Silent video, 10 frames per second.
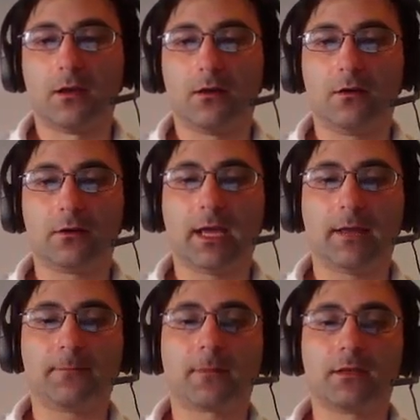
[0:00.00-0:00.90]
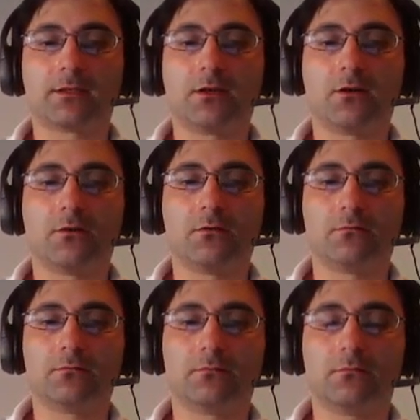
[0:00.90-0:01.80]
Okay, so
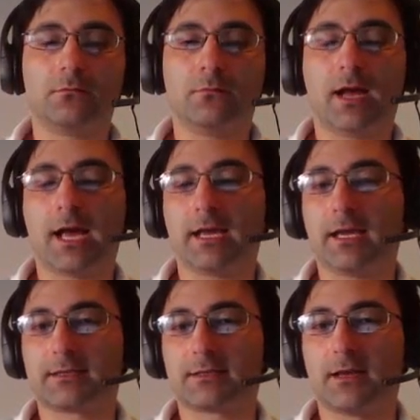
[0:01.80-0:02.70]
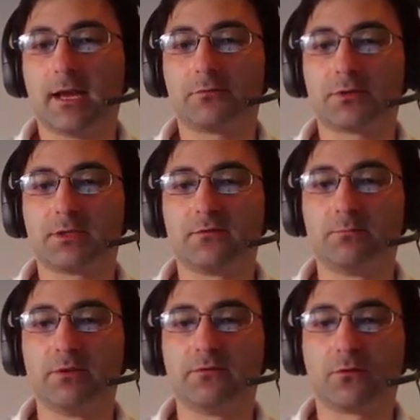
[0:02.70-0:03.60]
I guess aggressive
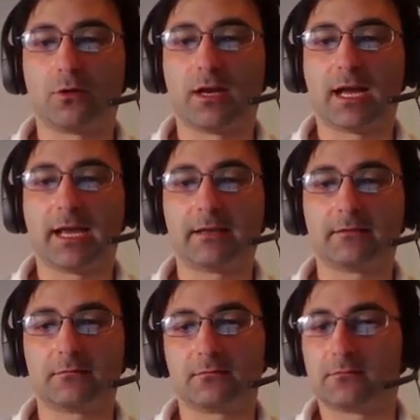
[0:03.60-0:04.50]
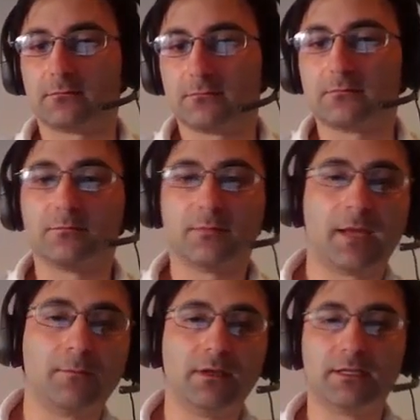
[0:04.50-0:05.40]
before line
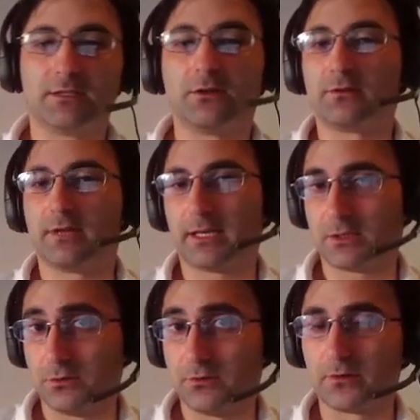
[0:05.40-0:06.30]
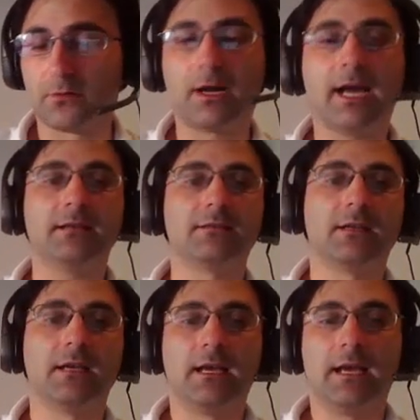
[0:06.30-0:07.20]
maybe is not that good for white.
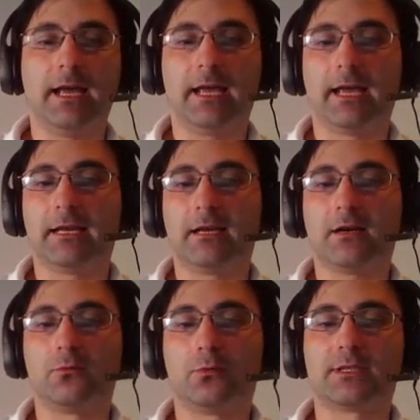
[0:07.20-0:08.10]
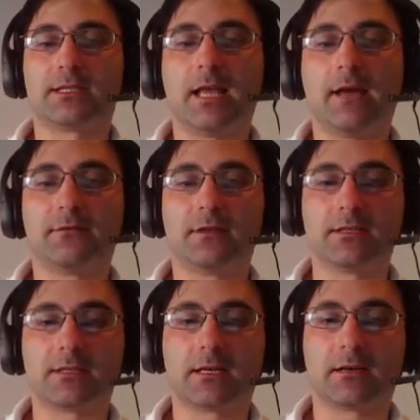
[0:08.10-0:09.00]
And now what's left
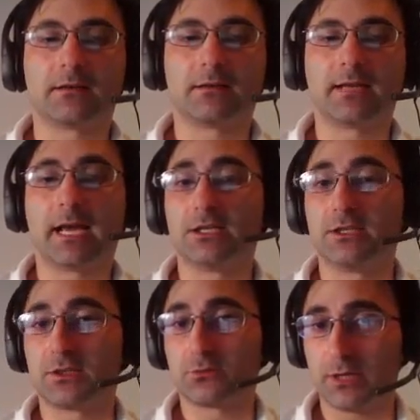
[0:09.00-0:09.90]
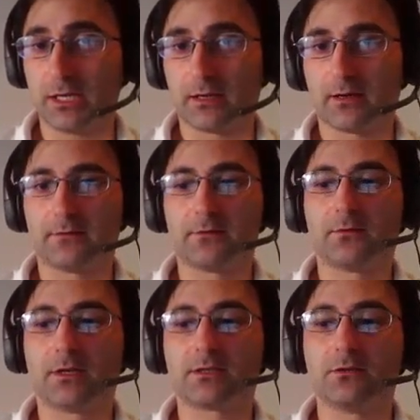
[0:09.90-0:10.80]
is knight g3 of the
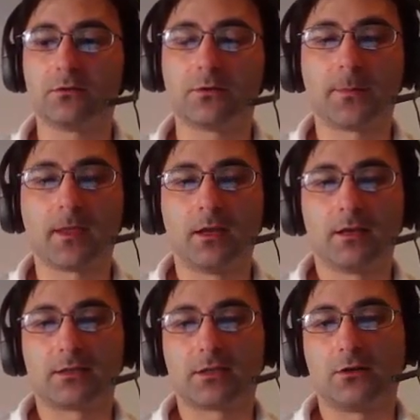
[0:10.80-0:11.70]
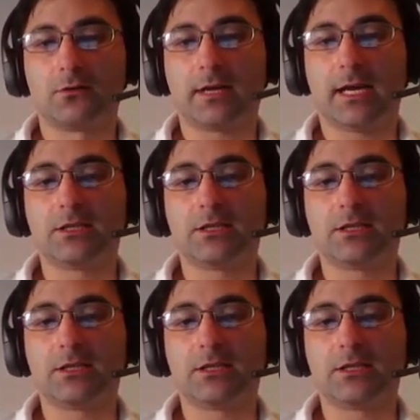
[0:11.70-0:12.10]
first look. So knight